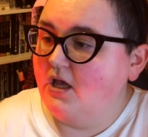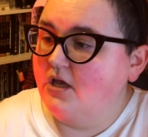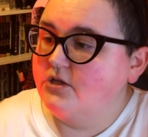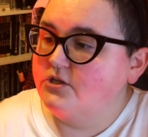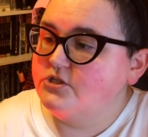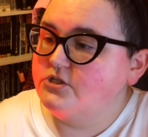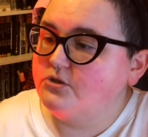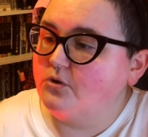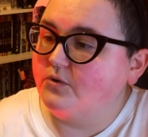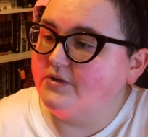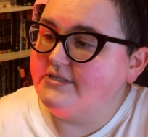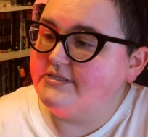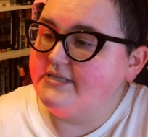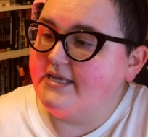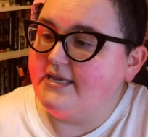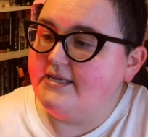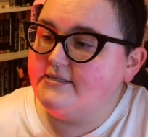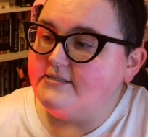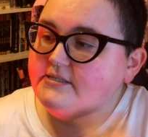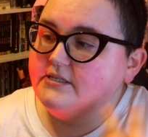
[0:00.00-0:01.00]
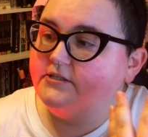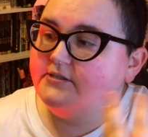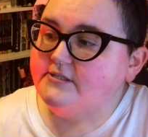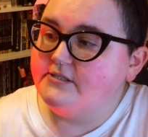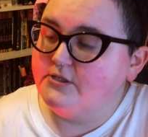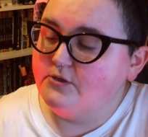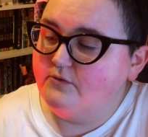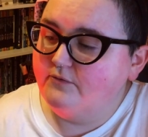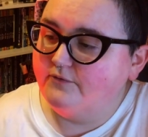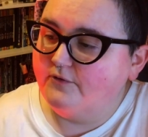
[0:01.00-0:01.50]
So it says
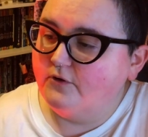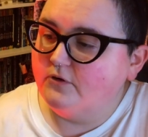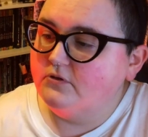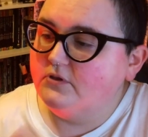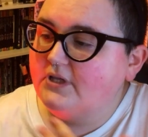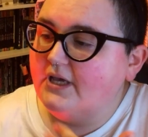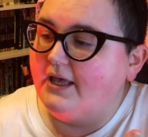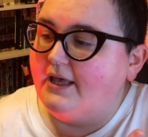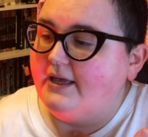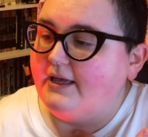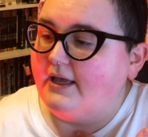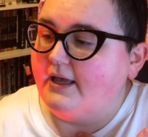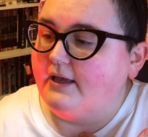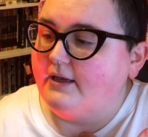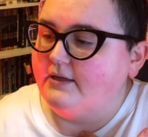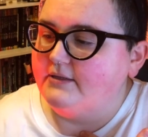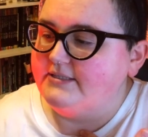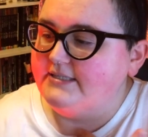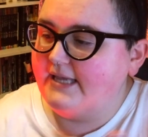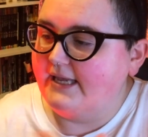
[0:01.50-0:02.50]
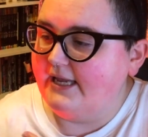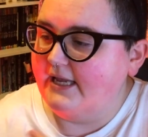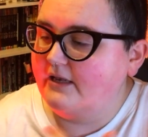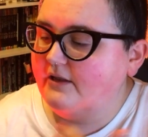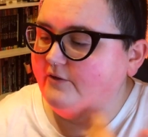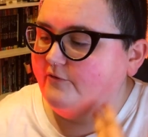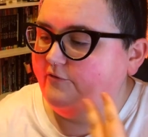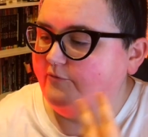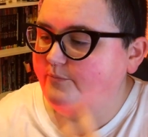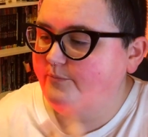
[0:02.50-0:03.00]
Slewfoot, a tale
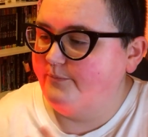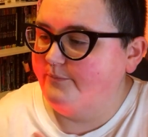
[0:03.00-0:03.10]
of